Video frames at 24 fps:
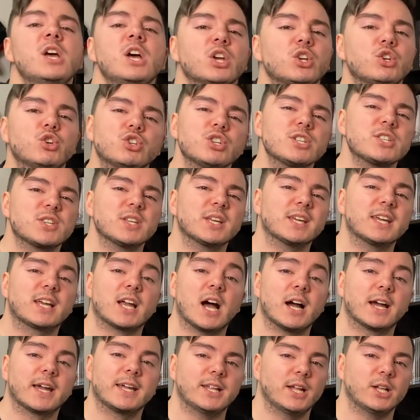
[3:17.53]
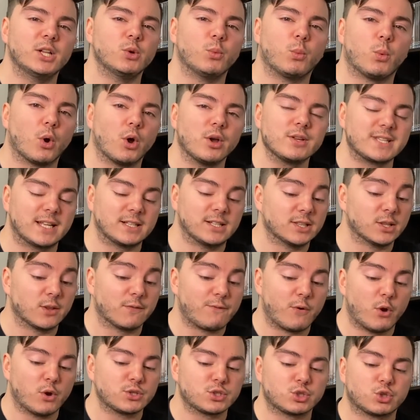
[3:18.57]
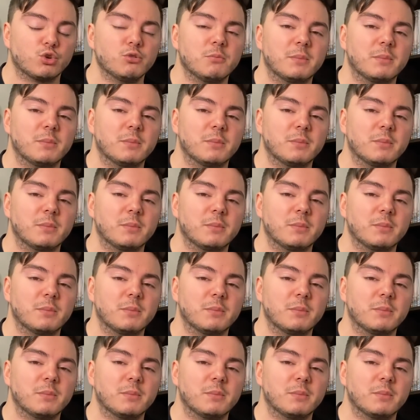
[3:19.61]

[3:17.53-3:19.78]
You just think it can't get any worse. And in the first 2